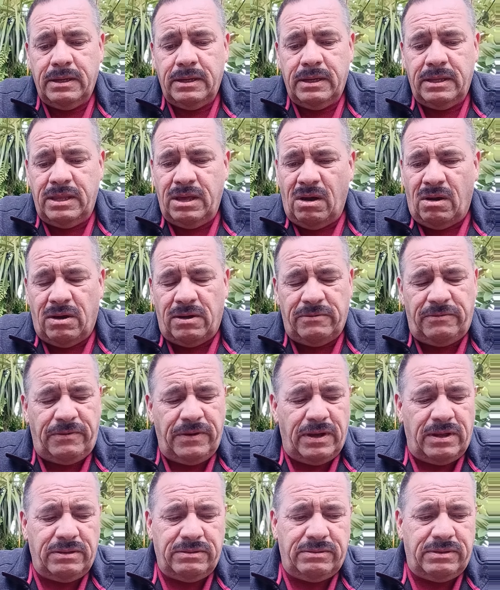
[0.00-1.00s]
And they all
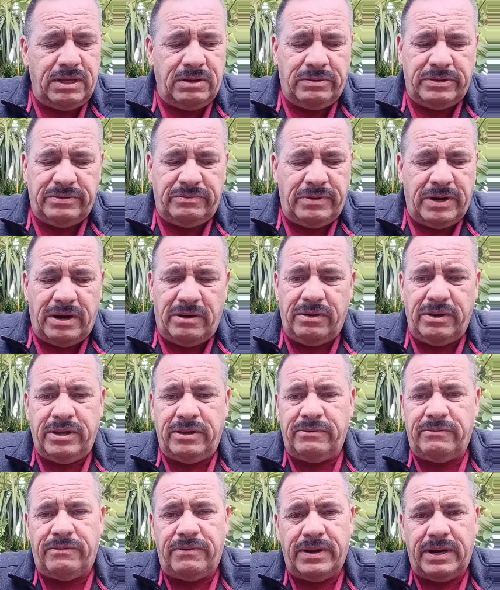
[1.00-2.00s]
felt it was very
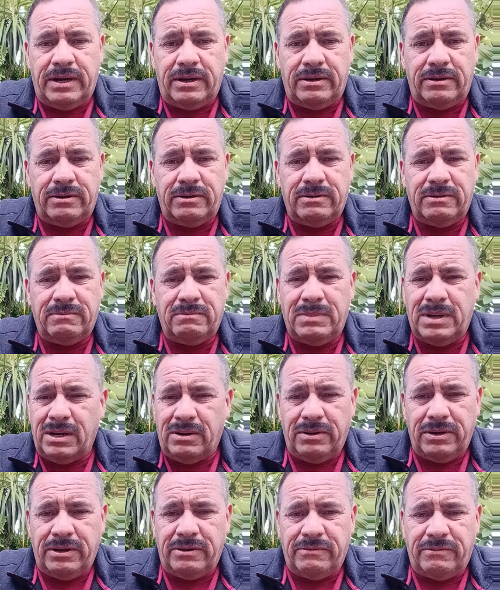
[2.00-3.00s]
unfair,
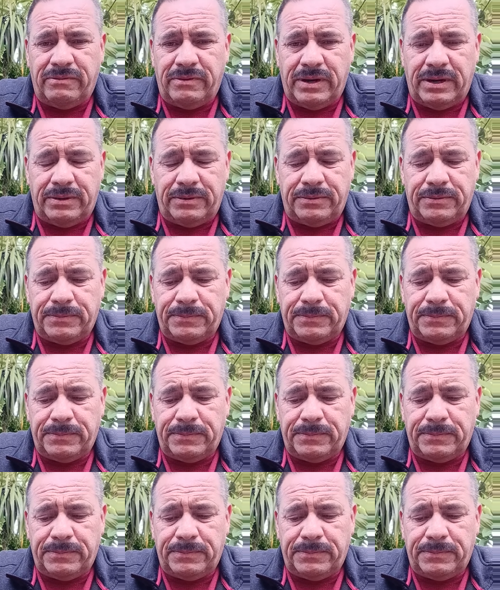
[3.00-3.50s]
very unfair.